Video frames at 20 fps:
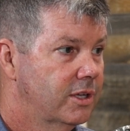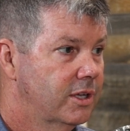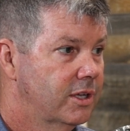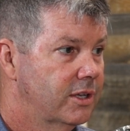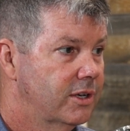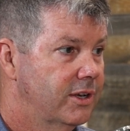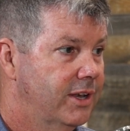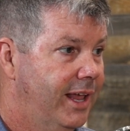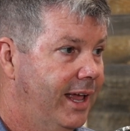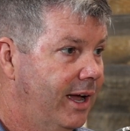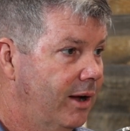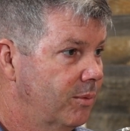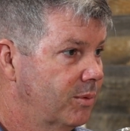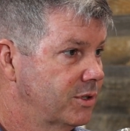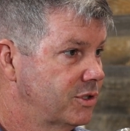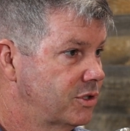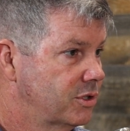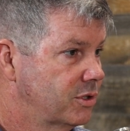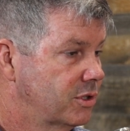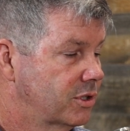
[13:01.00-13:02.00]
Now
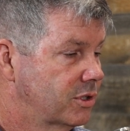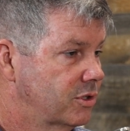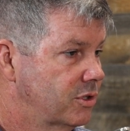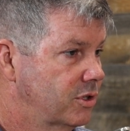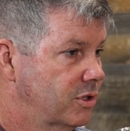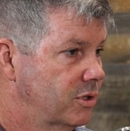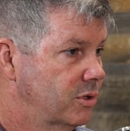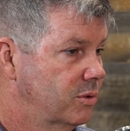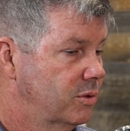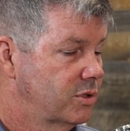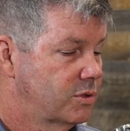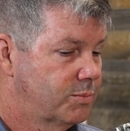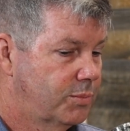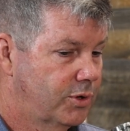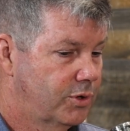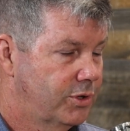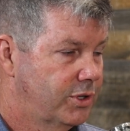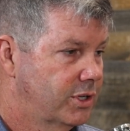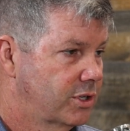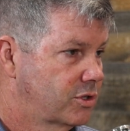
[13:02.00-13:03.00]
what you can do is
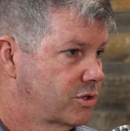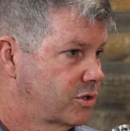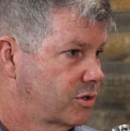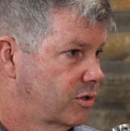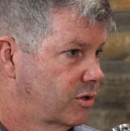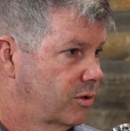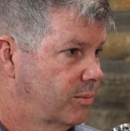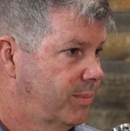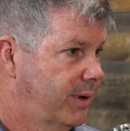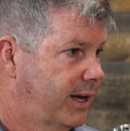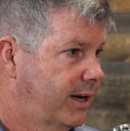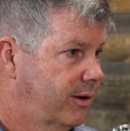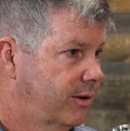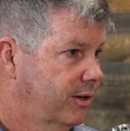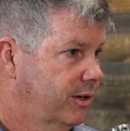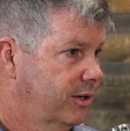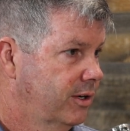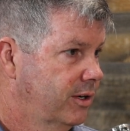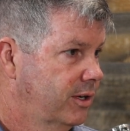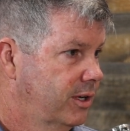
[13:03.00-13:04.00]
pull the external
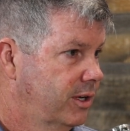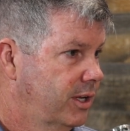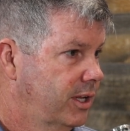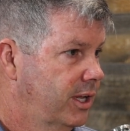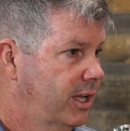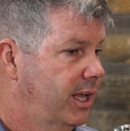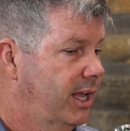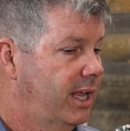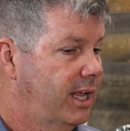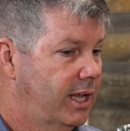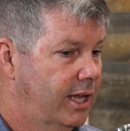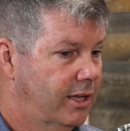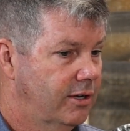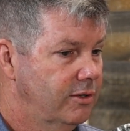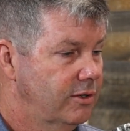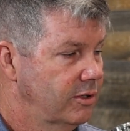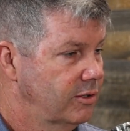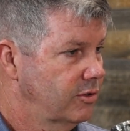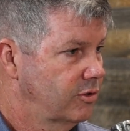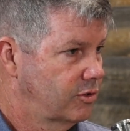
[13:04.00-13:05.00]
power
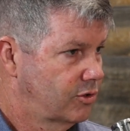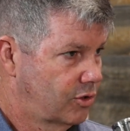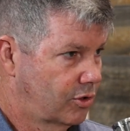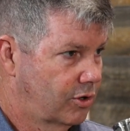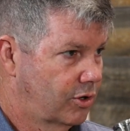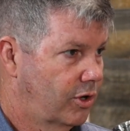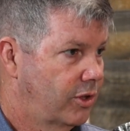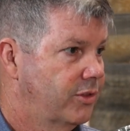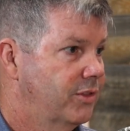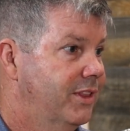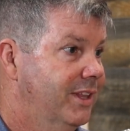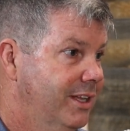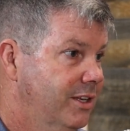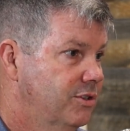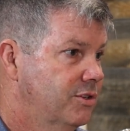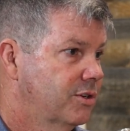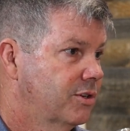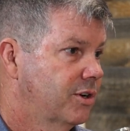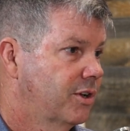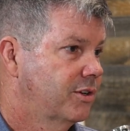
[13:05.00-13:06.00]
and turn
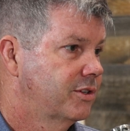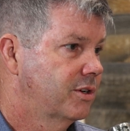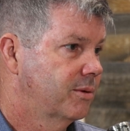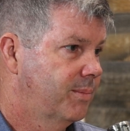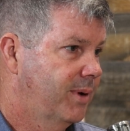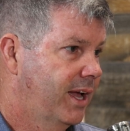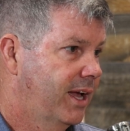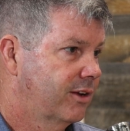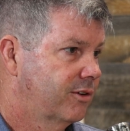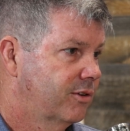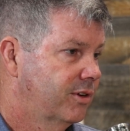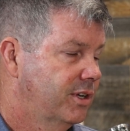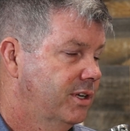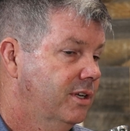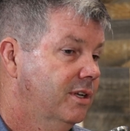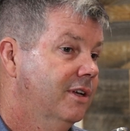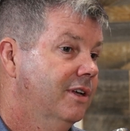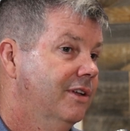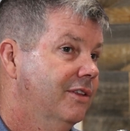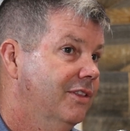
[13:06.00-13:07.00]
on your battery,
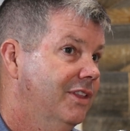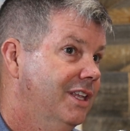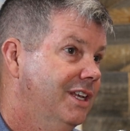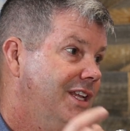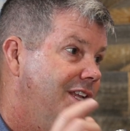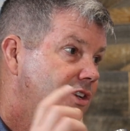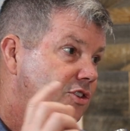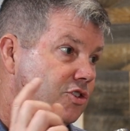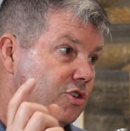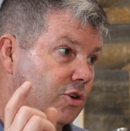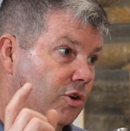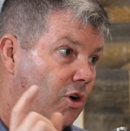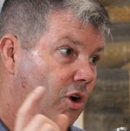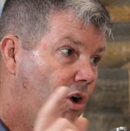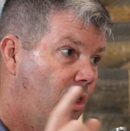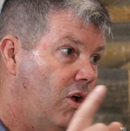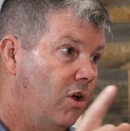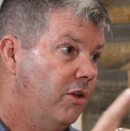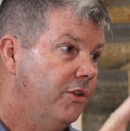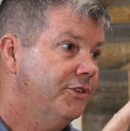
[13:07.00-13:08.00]
then hit your
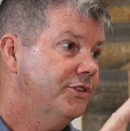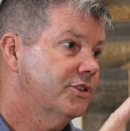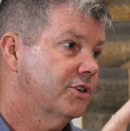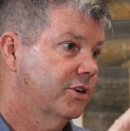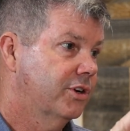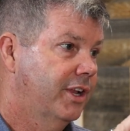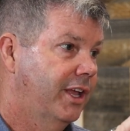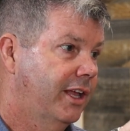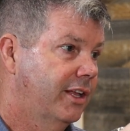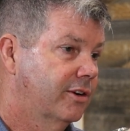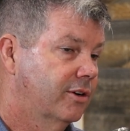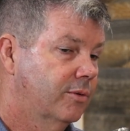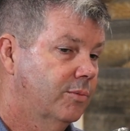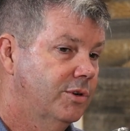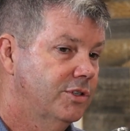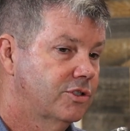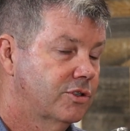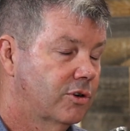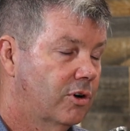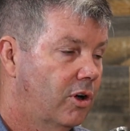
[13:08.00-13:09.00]
alternator,
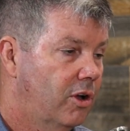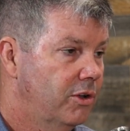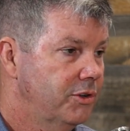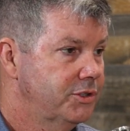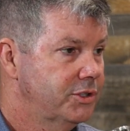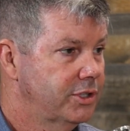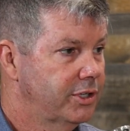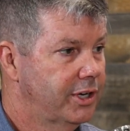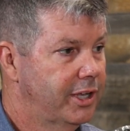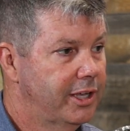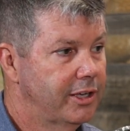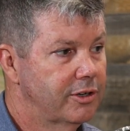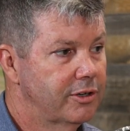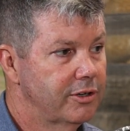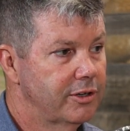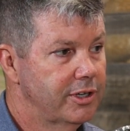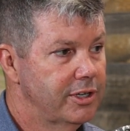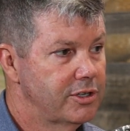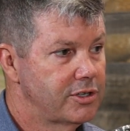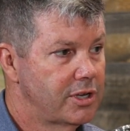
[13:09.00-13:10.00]
which your alternator
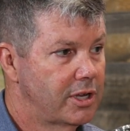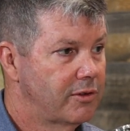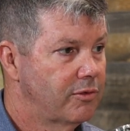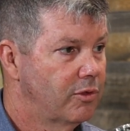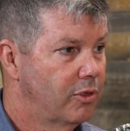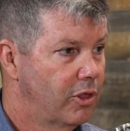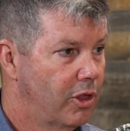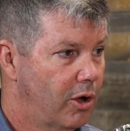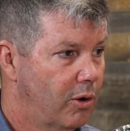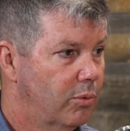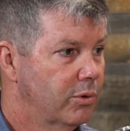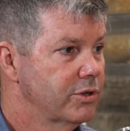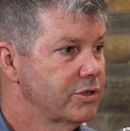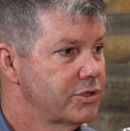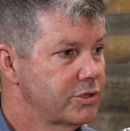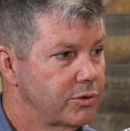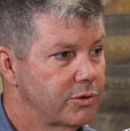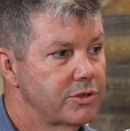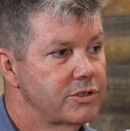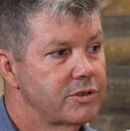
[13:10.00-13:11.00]
is a lower
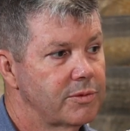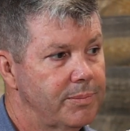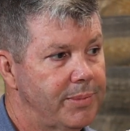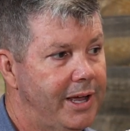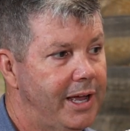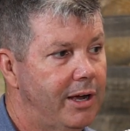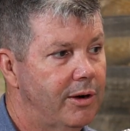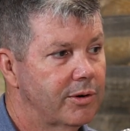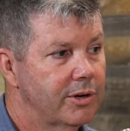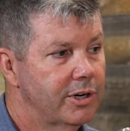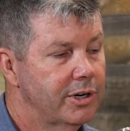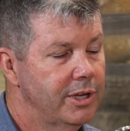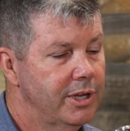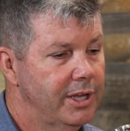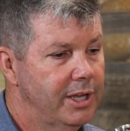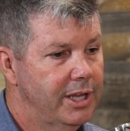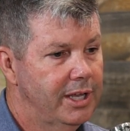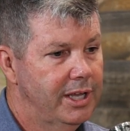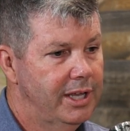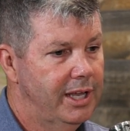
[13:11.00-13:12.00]
source of power,
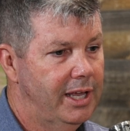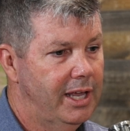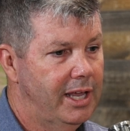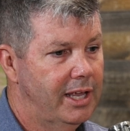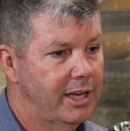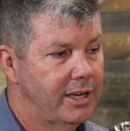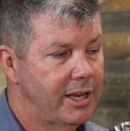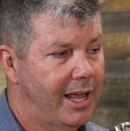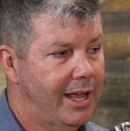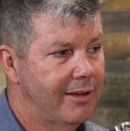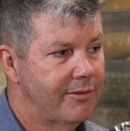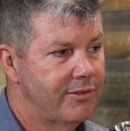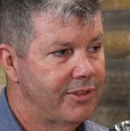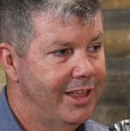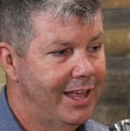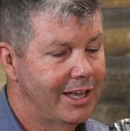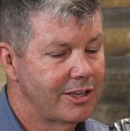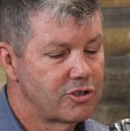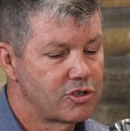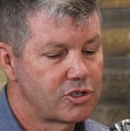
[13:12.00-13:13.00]
and have
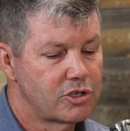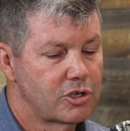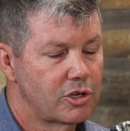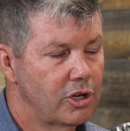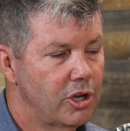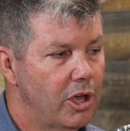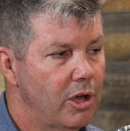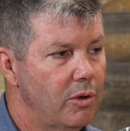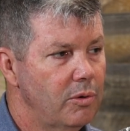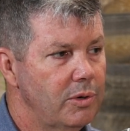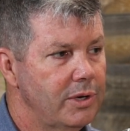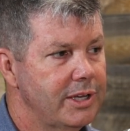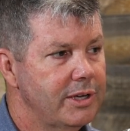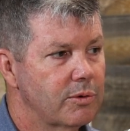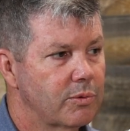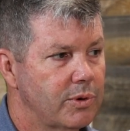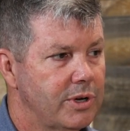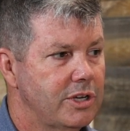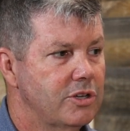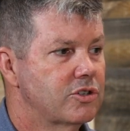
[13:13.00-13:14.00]
that slowly
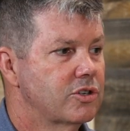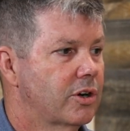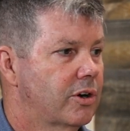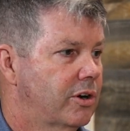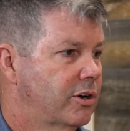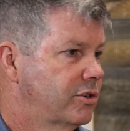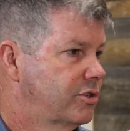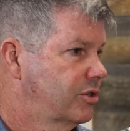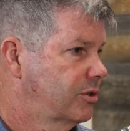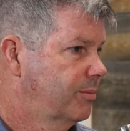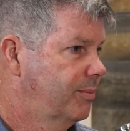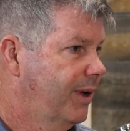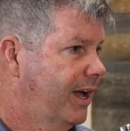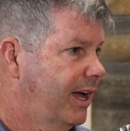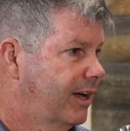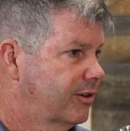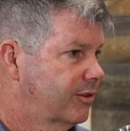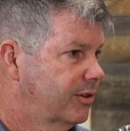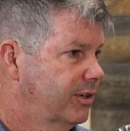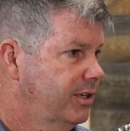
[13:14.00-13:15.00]
recharge your
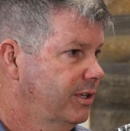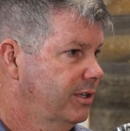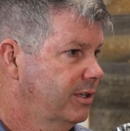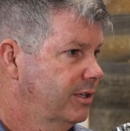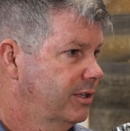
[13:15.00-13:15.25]
battery.